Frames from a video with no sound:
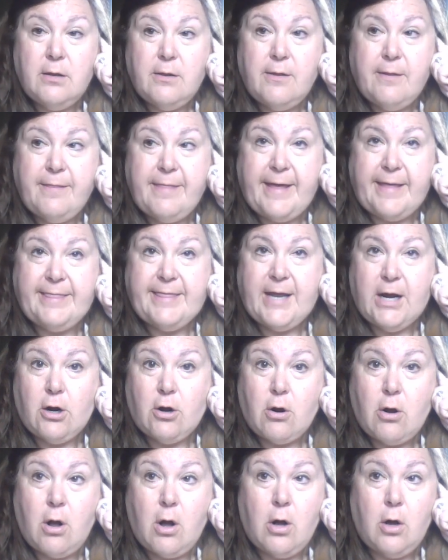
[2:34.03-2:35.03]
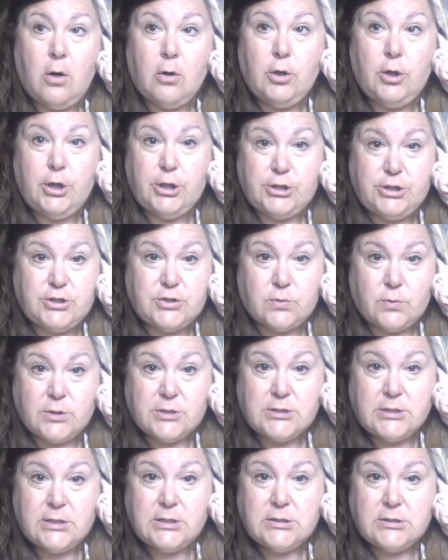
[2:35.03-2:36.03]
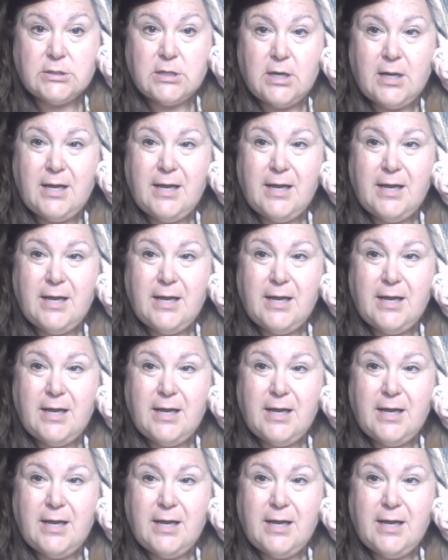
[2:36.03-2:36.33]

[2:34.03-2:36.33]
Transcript: that they're all good sources.